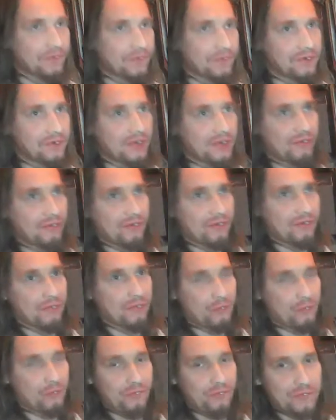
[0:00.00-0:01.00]
century and all
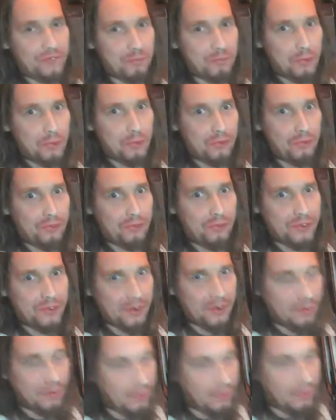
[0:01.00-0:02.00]
of its bullshit.
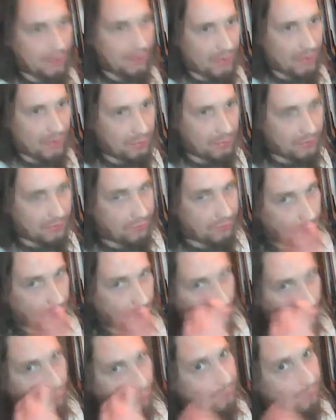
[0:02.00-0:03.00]
And I'm just
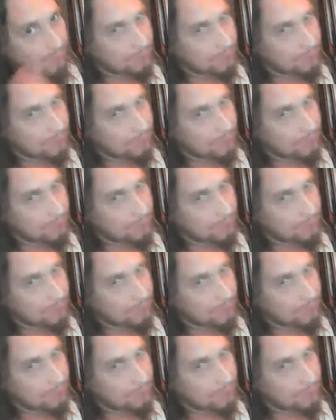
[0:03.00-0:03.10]
gone.